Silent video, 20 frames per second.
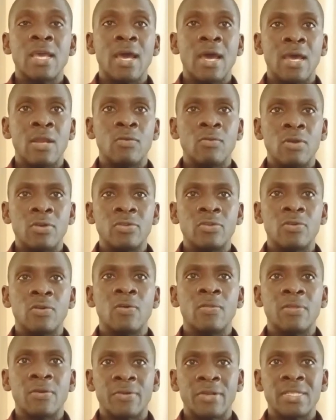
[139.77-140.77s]
and what we
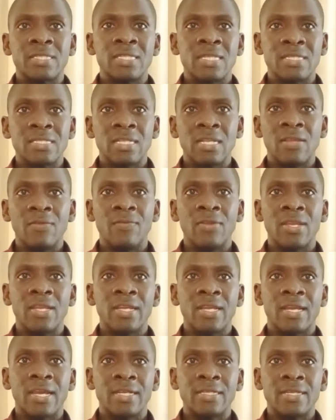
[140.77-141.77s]
call the residents living
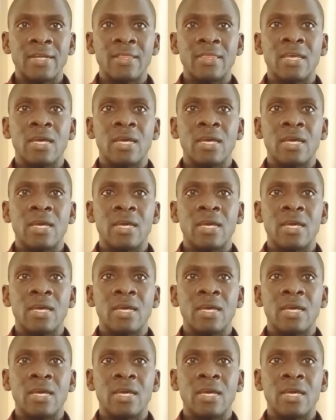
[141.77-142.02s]
in Qatar.